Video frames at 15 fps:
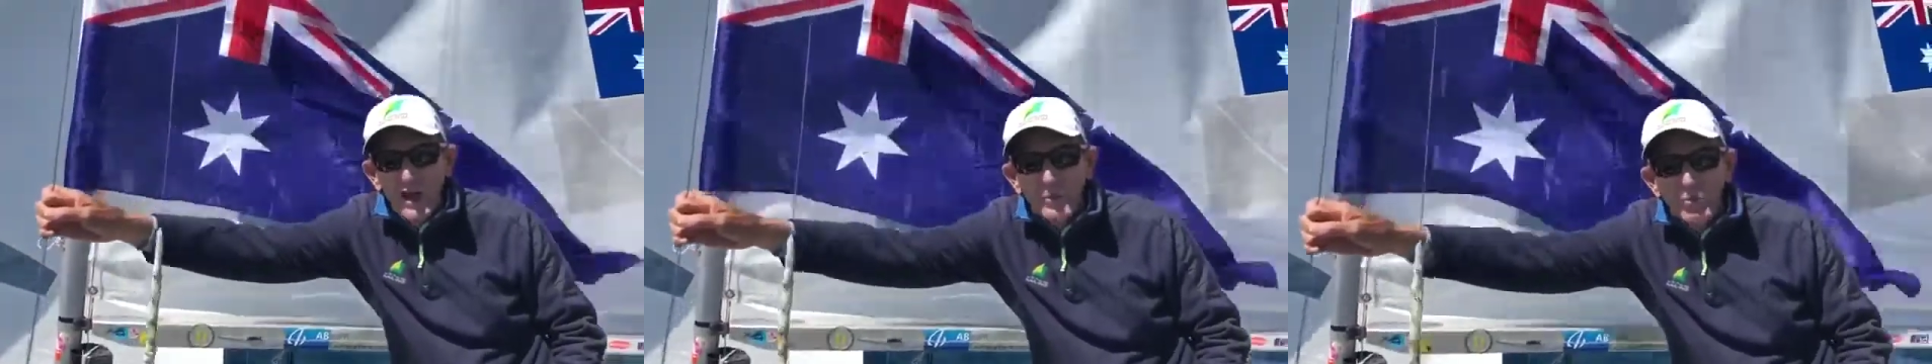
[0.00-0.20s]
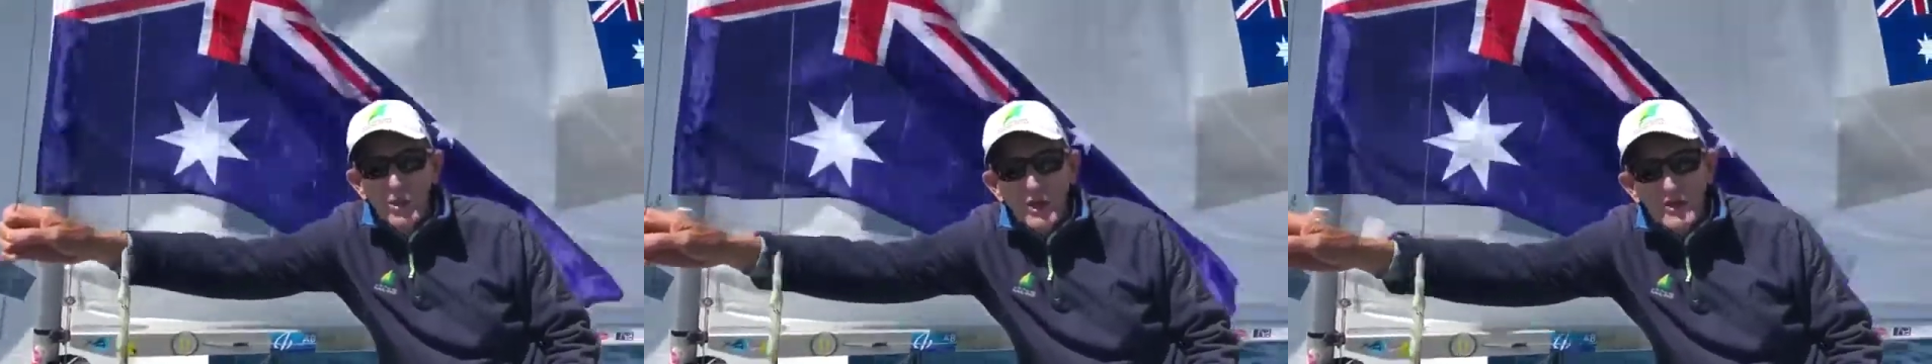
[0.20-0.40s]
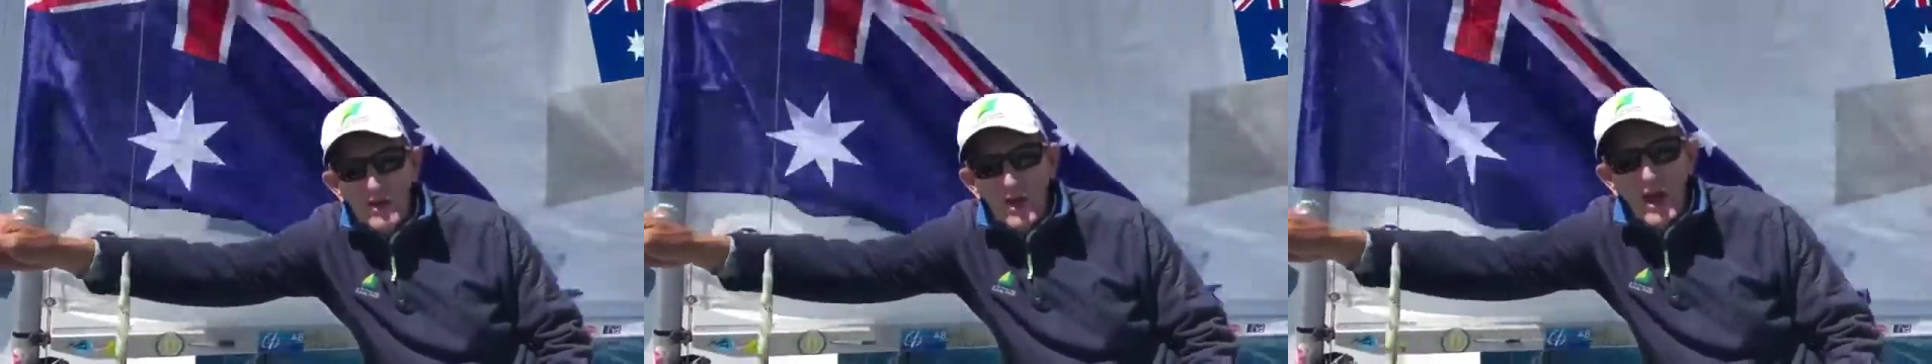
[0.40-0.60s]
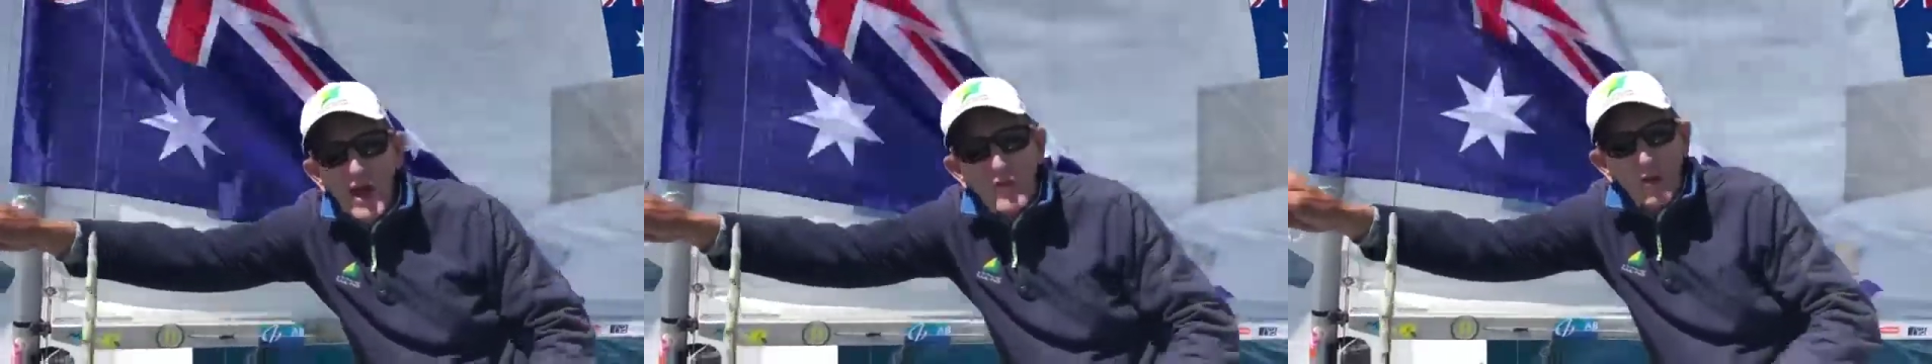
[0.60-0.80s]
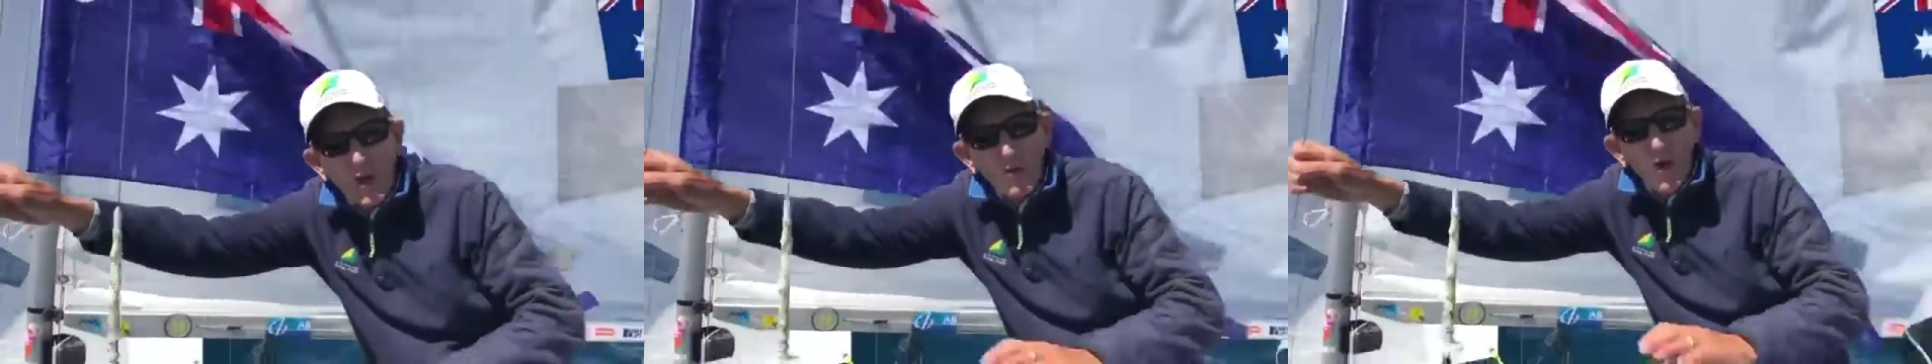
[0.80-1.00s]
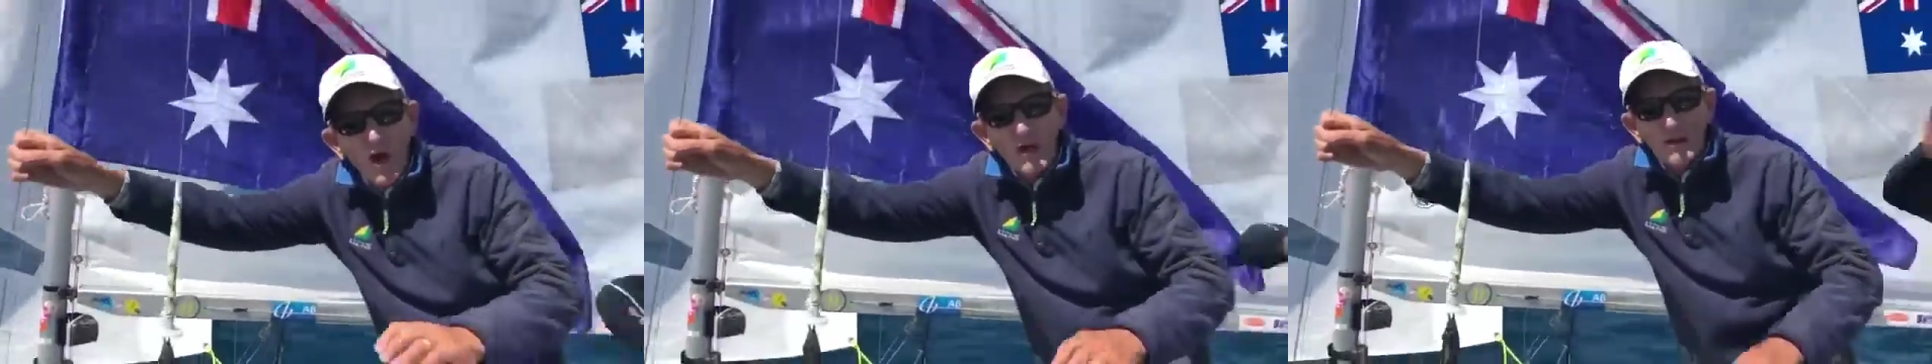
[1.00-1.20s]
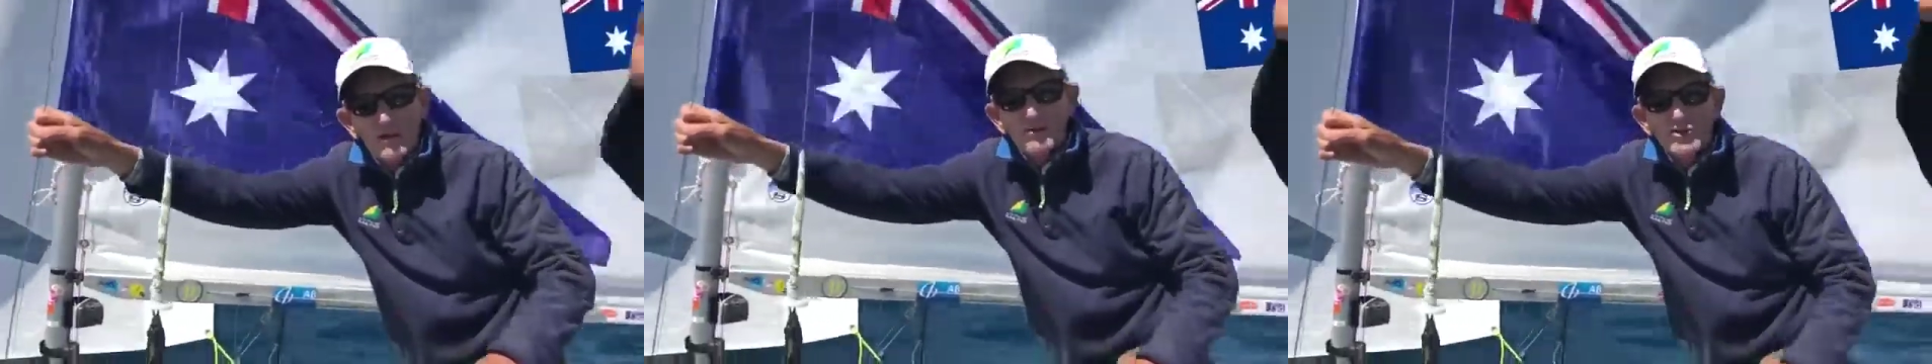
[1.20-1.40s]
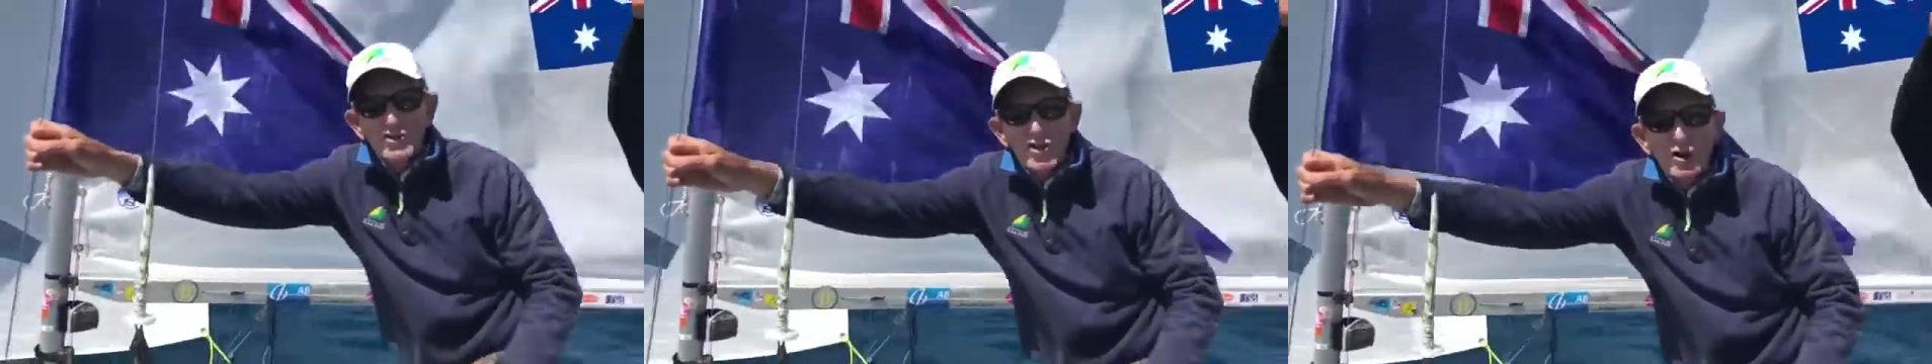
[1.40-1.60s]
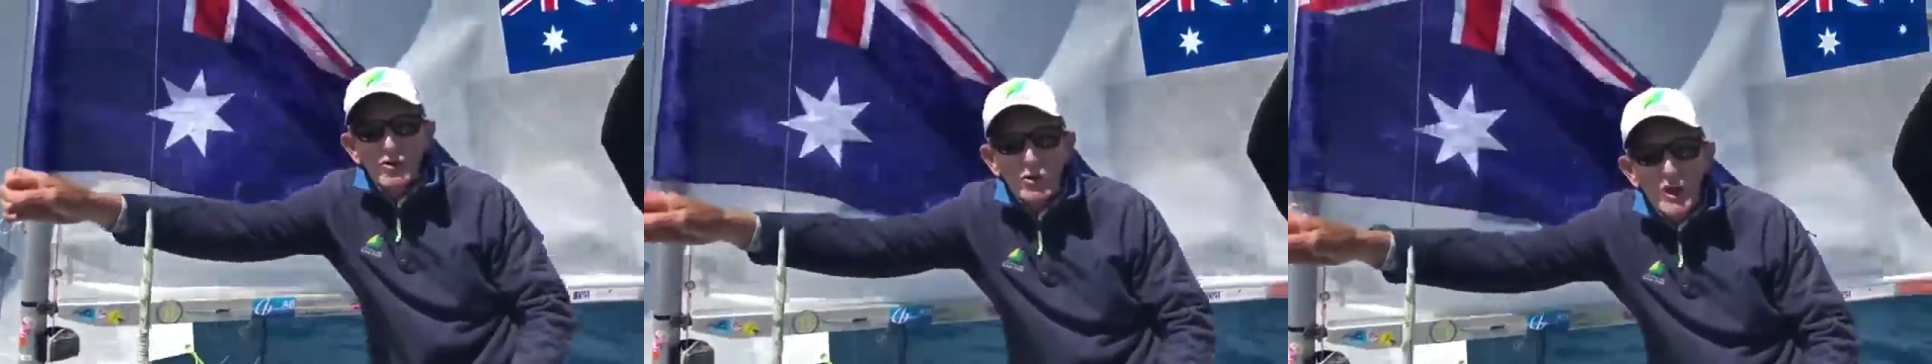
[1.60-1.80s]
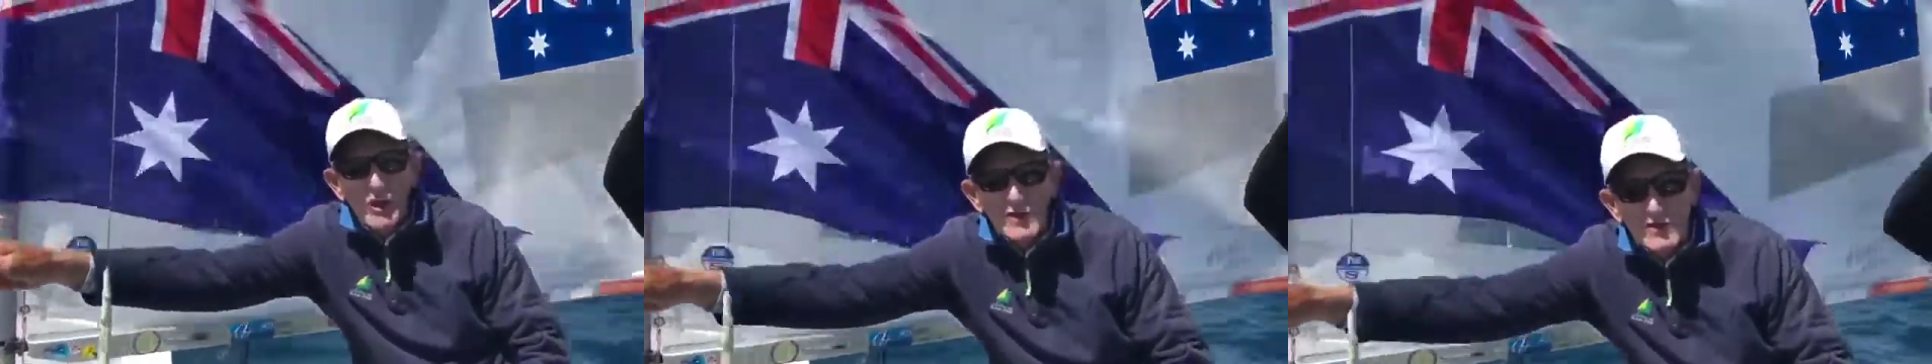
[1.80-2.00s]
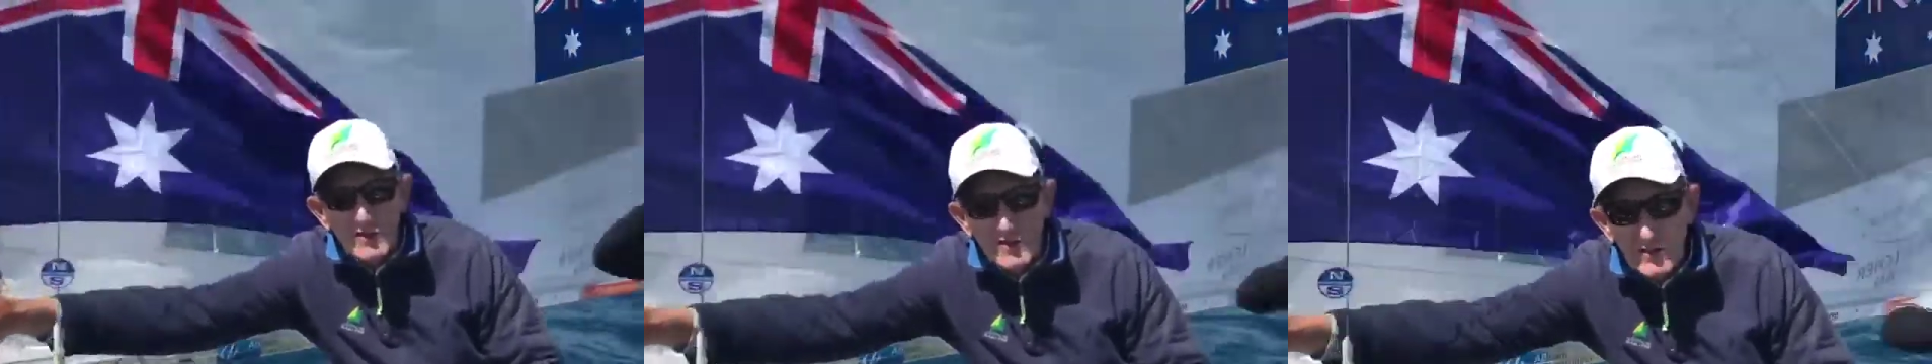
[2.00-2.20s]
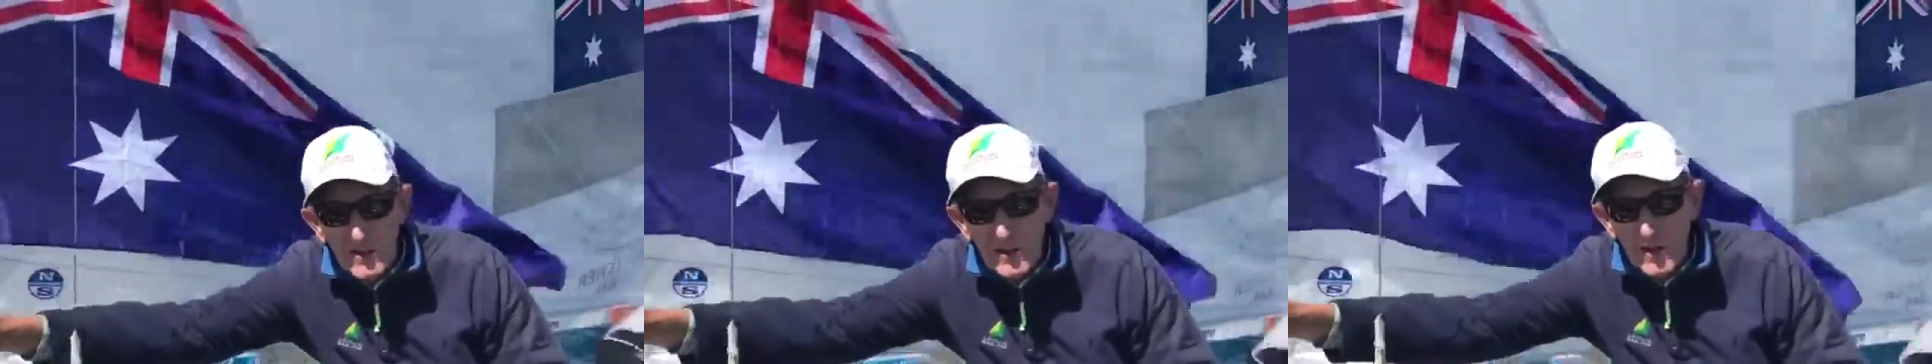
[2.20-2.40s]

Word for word: They beat everyone in strong winds.